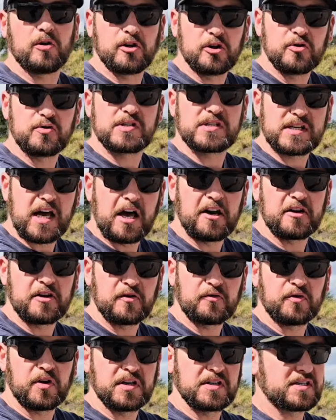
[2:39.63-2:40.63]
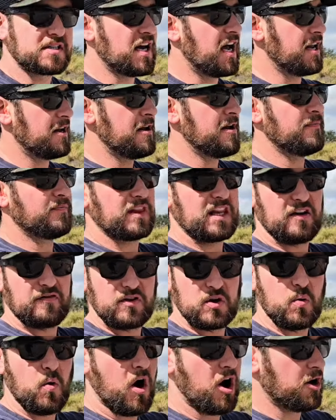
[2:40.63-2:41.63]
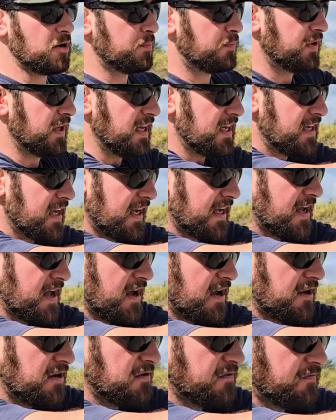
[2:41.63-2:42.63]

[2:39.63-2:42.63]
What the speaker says: lose sight of the front sight. If you aren't blinking, you